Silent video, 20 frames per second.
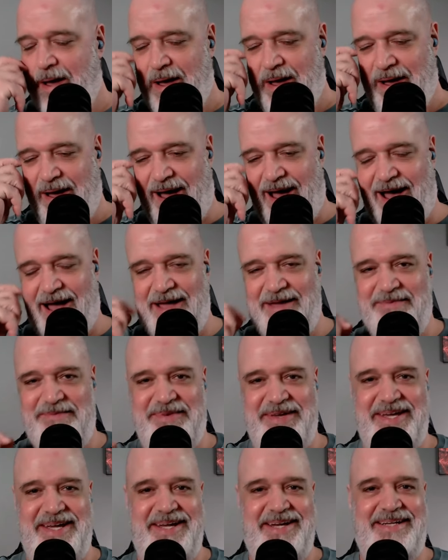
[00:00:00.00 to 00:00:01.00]
I
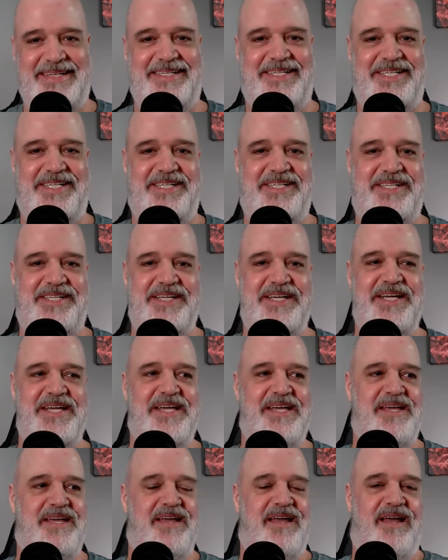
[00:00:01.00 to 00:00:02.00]
mean,
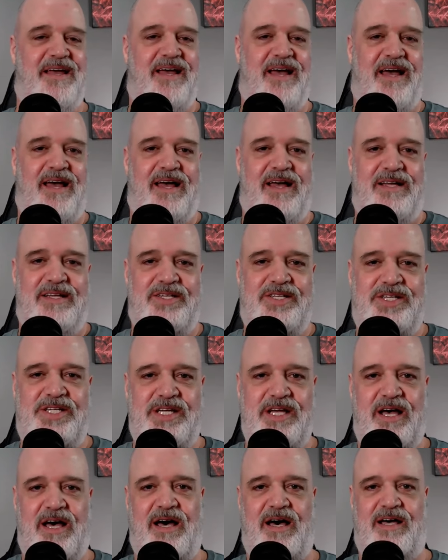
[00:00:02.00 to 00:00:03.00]
she
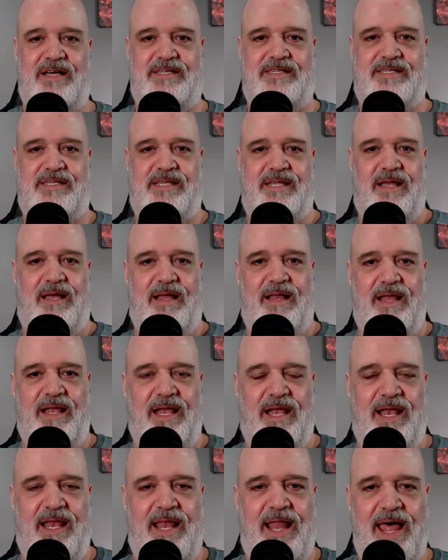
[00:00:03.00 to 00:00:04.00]
just
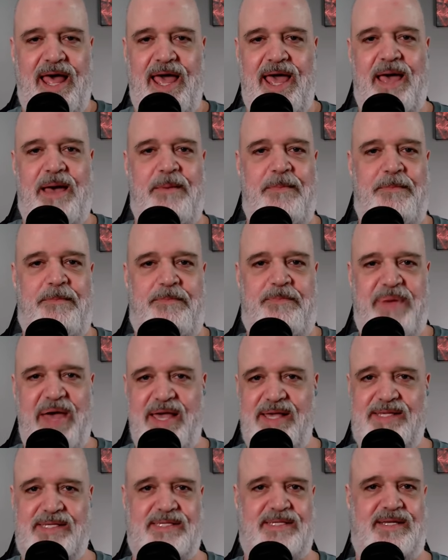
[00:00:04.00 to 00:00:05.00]

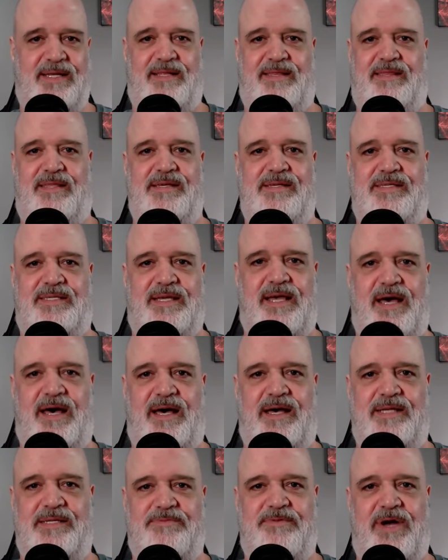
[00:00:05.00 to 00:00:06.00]
lambasted these
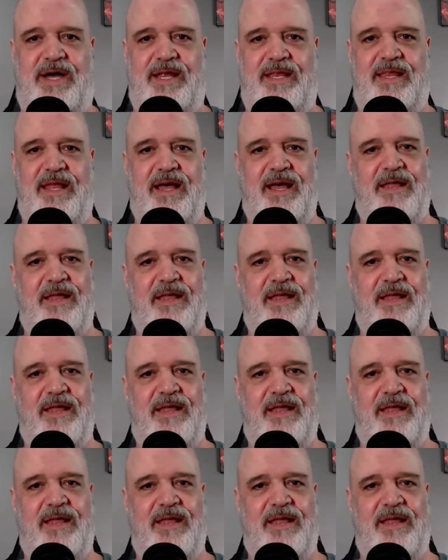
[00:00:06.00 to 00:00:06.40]
guys, right?